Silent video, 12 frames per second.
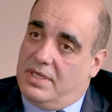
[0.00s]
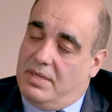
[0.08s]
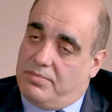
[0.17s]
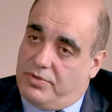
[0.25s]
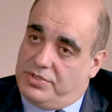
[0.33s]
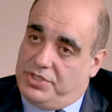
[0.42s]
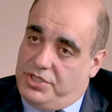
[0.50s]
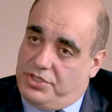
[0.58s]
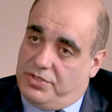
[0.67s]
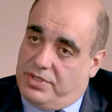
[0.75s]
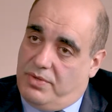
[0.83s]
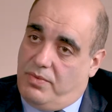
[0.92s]
a
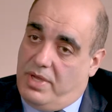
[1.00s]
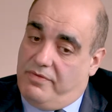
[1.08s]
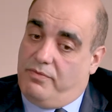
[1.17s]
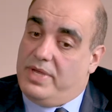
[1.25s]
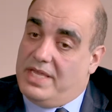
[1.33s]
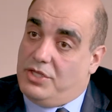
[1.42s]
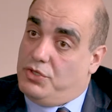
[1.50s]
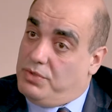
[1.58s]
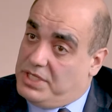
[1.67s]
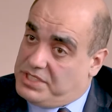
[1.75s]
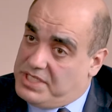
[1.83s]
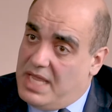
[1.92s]
procedure that, if we can do
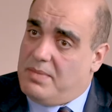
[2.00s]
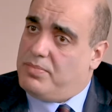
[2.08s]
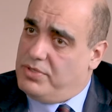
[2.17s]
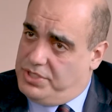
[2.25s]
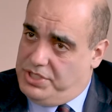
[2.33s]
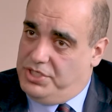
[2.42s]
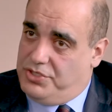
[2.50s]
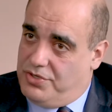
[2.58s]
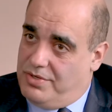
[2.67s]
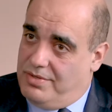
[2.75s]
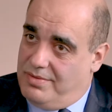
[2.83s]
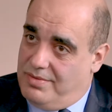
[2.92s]
the same
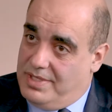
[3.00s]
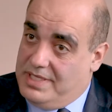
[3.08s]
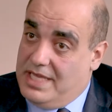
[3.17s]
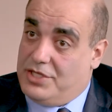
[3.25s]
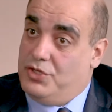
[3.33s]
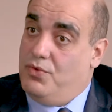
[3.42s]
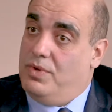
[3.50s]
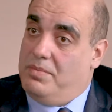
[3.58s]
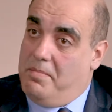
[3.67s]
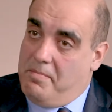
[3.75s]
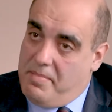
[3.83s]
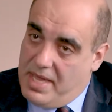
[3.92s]
procedure, yet do it